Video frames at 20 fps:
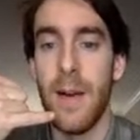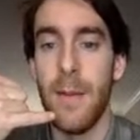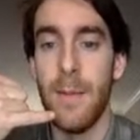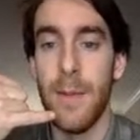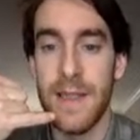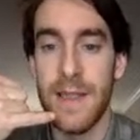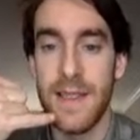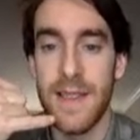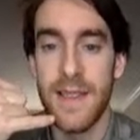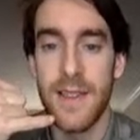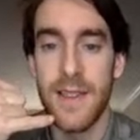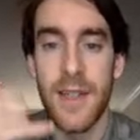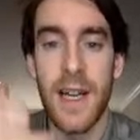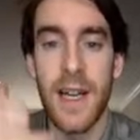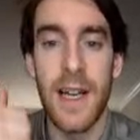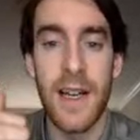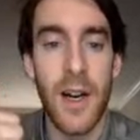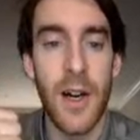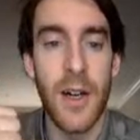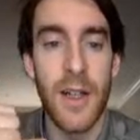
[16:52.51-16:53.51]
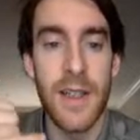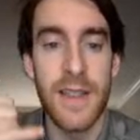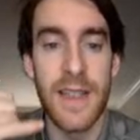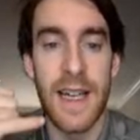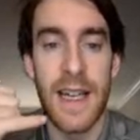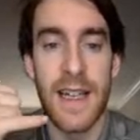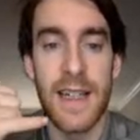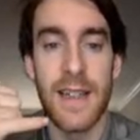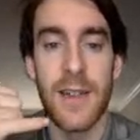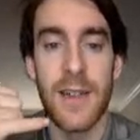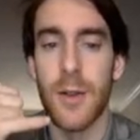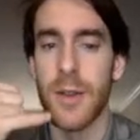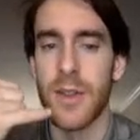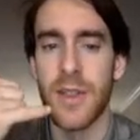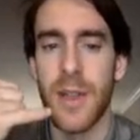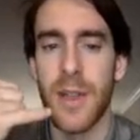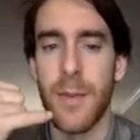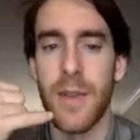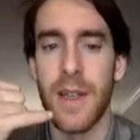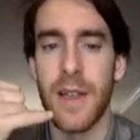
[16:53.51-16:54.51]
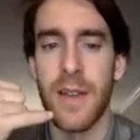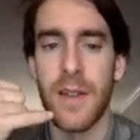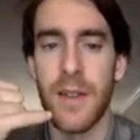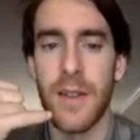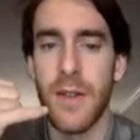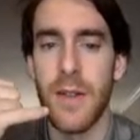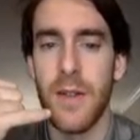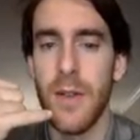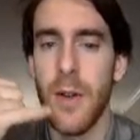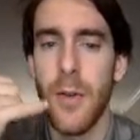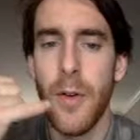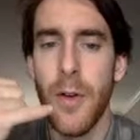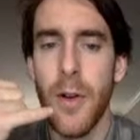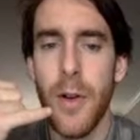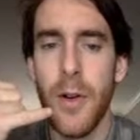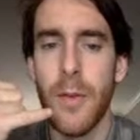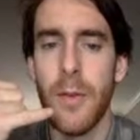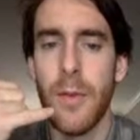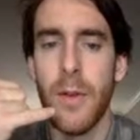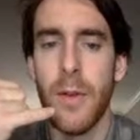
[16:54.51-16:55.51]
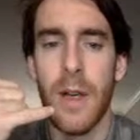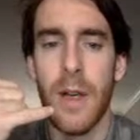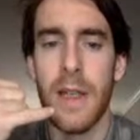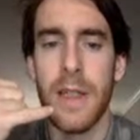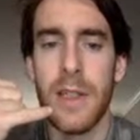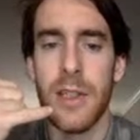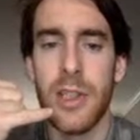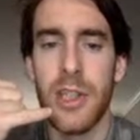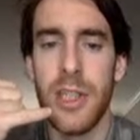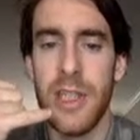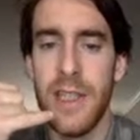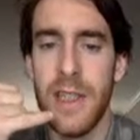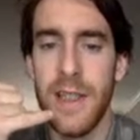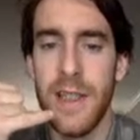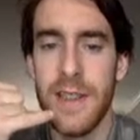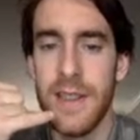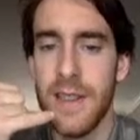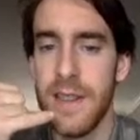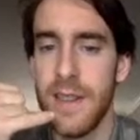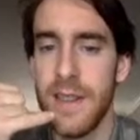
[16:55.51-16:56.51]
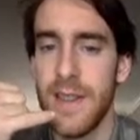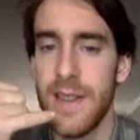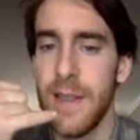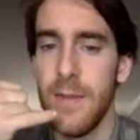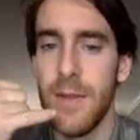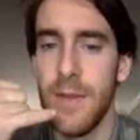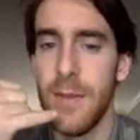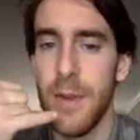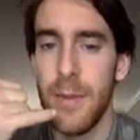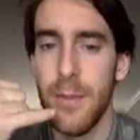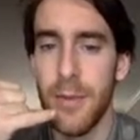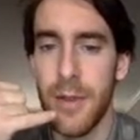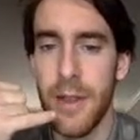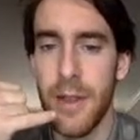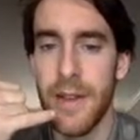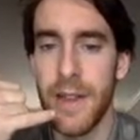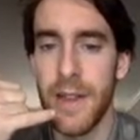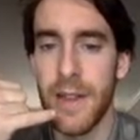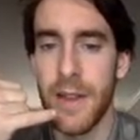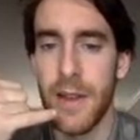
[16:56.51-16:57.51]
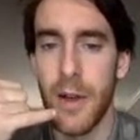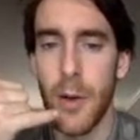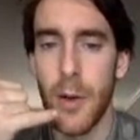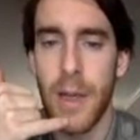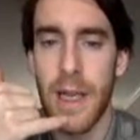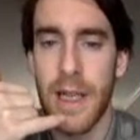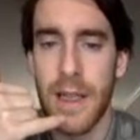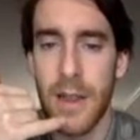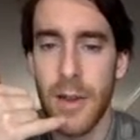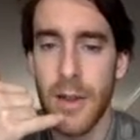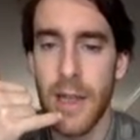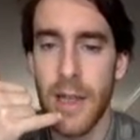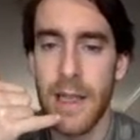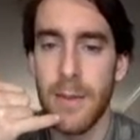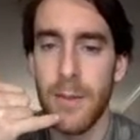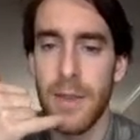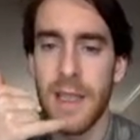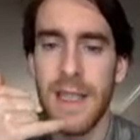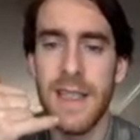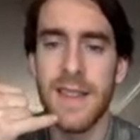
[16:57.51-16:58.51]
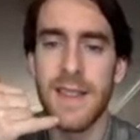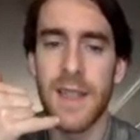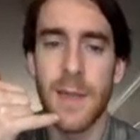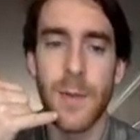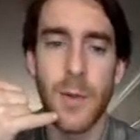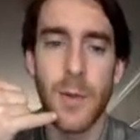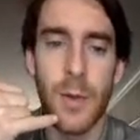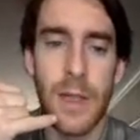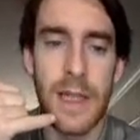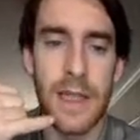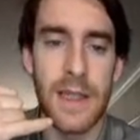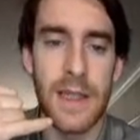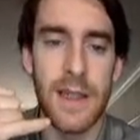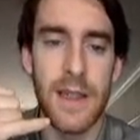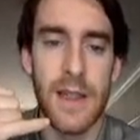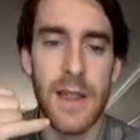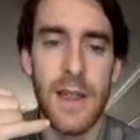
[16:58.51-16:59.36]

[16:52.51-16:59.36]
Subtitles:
My sister had a heart attack or something. No. She doesn't seem to be breathing. Okay, please come quick.